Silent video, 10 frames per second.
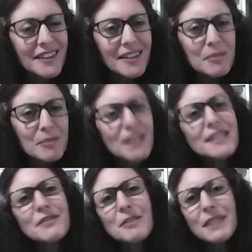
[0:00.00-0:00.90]
Because if
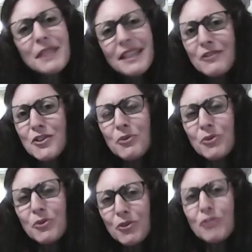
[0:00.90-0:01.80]
somebody gives you
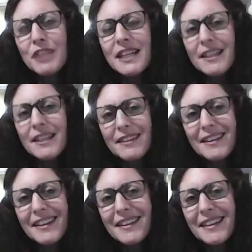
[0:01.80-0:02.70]
already
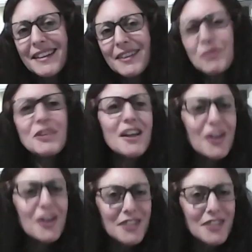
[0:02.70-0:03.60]
all the
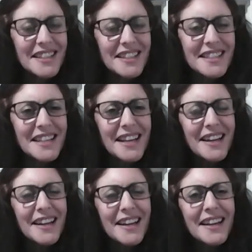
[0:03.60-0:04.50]
answers,
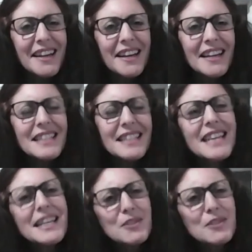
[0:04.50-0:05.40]
it
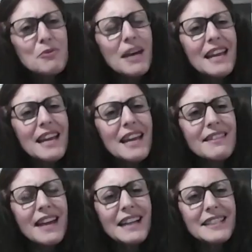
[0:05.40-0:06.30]
takes away
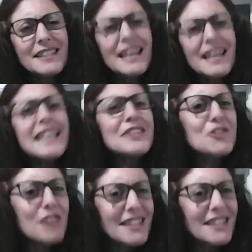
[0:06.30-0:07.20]
that
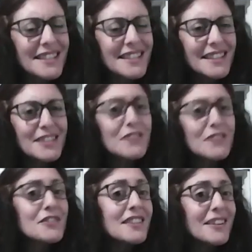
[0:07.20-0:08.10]
interest
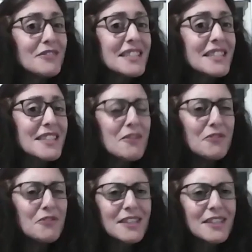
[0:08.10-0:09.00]
of
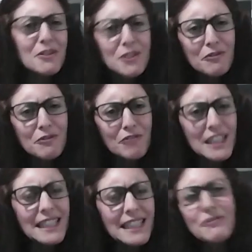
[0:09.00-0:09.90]
discovery. So to
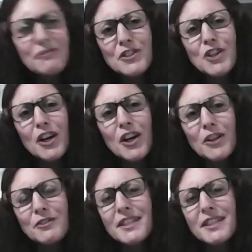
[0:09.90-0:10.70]
really leave the child